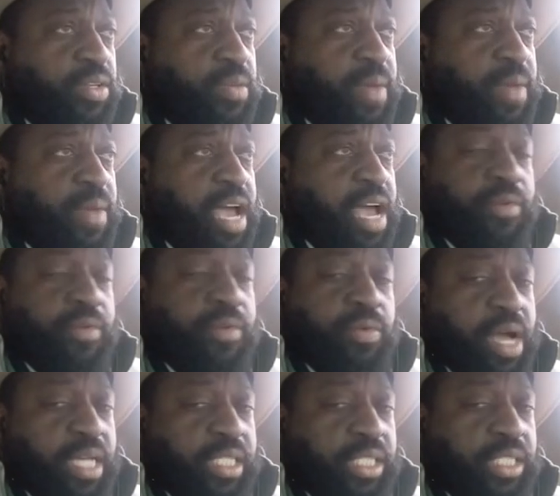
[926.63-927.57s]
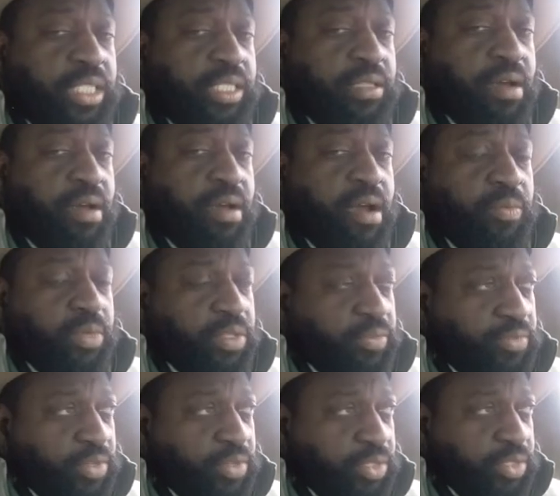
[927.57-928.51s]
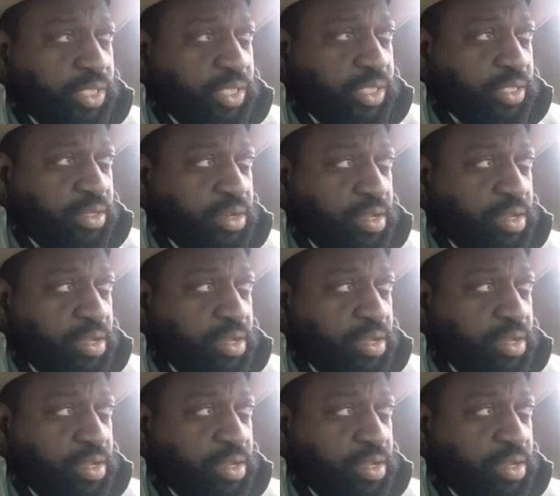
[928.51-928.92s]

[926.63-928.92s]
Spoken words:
You might have a rocky start when you first get there.